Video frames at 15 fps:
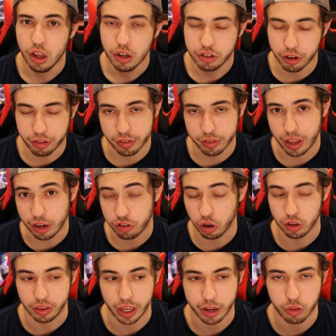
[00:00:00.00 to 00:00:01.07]
just additional
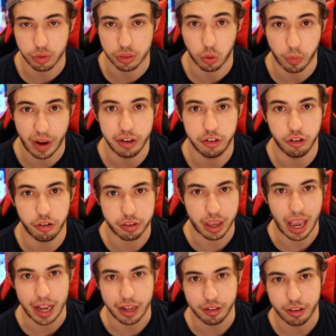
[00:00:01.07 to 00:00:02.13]
things with the Rangers
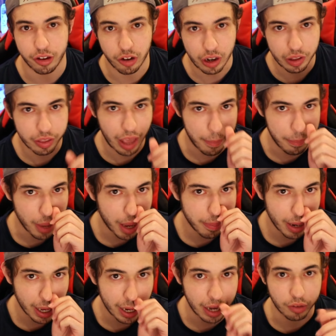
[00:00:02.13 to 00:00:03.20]
Canes series that maybe
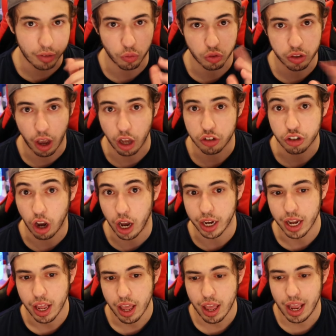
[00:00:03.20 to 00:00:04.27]
I didn't touch on
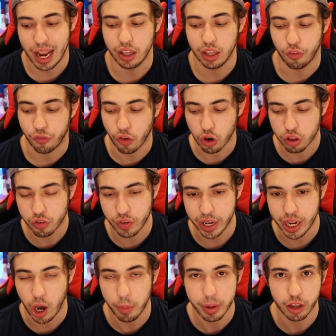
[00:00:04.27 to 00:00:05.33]
in the first
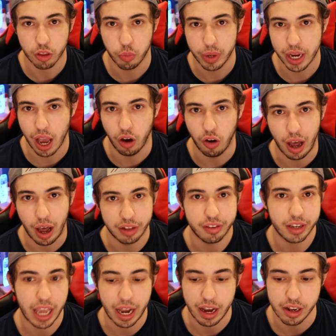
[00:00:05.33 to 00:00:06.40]
video because we got a lot to
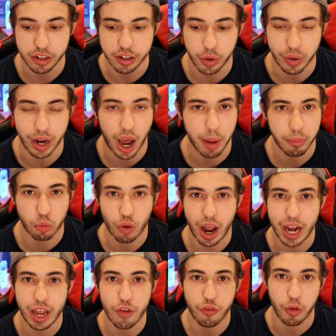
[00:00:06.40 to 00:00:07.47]
get into, and I'm
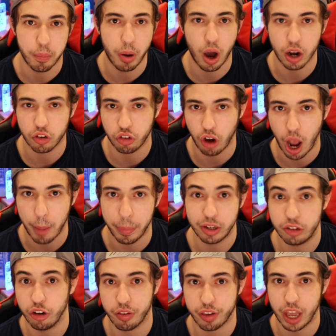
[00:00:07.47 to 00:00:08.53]
ready for puck drop. It
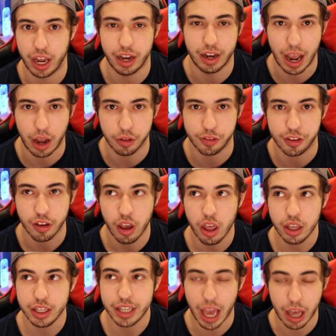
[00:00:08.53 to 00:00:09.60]
just got announced
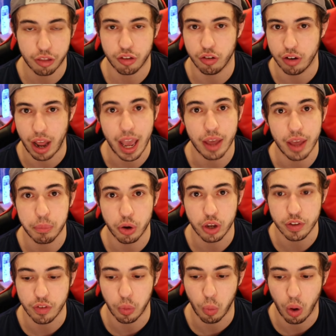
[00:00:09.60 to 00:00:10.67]
yesterday, I
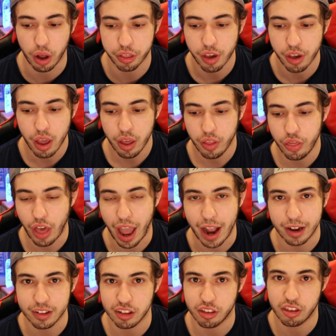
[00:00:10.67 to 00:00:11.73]
believe it was,
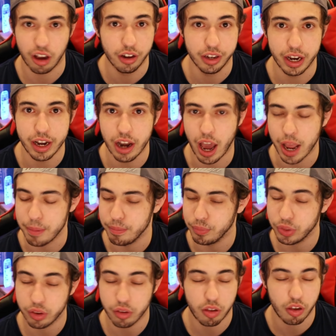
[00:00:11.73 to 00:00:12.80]
that Sunday night,
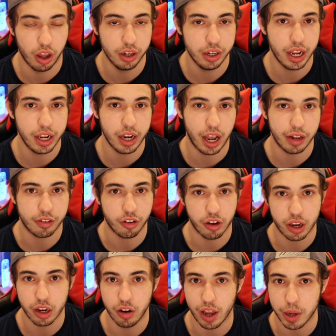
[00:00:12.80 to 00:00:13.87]
Sunday night's
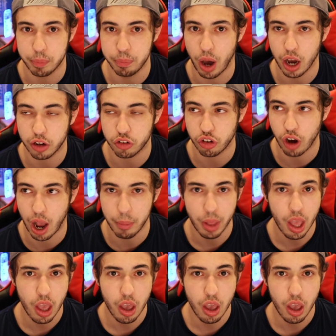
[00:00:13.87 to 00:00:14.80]
looking like puck drop.